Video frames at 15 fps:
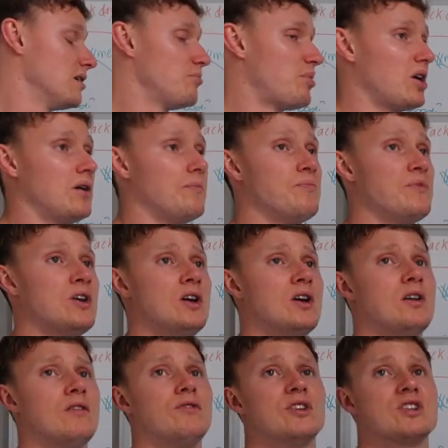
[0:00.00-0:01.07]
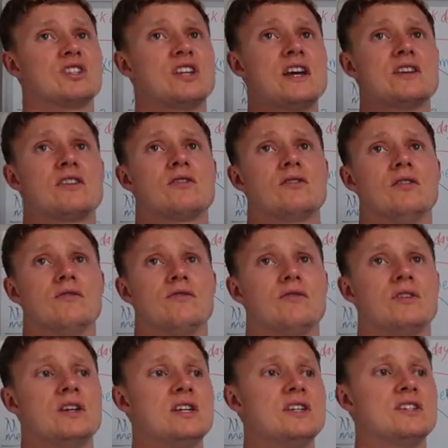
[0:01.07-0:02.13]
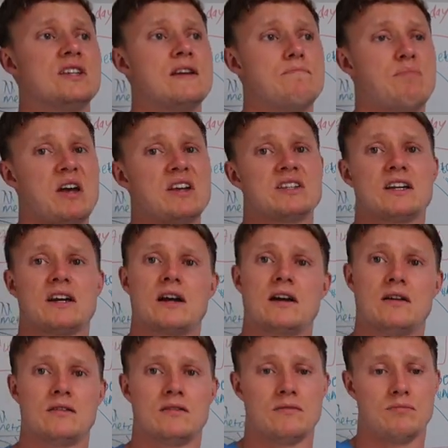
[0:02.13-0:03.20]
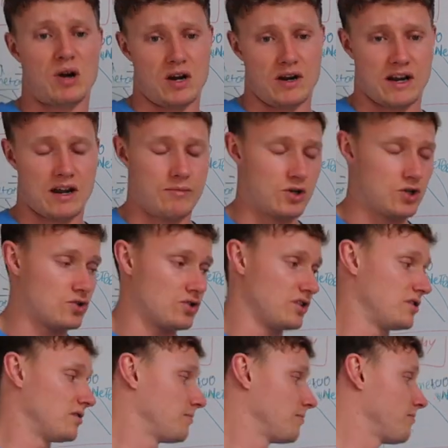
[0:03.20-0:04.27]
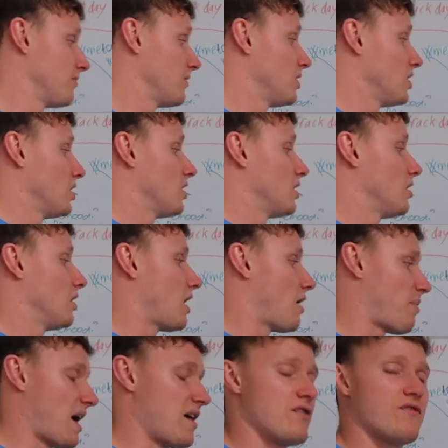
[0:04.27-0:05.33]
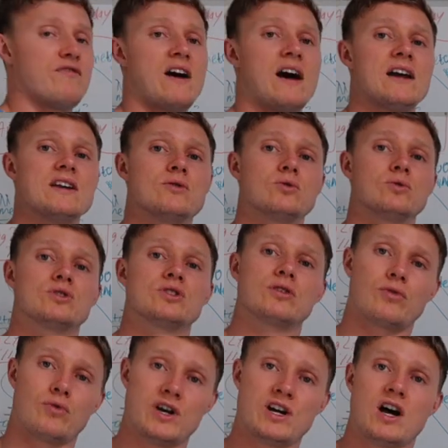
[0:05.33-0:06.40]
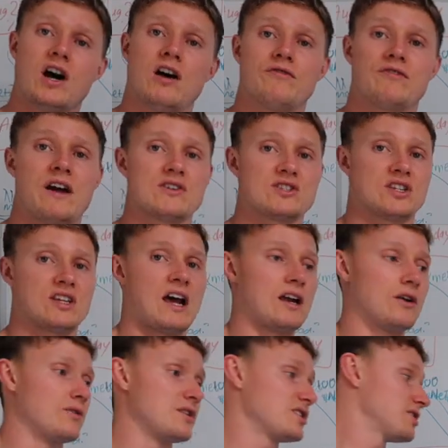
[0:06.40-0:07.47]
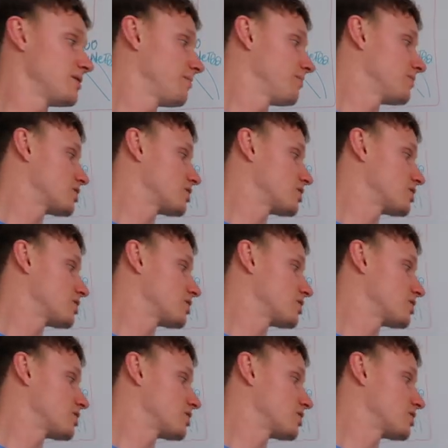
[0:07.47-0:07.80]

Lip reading: But for the sake of easy, basic biochemistry, a pound of fat equals 3,500 calories.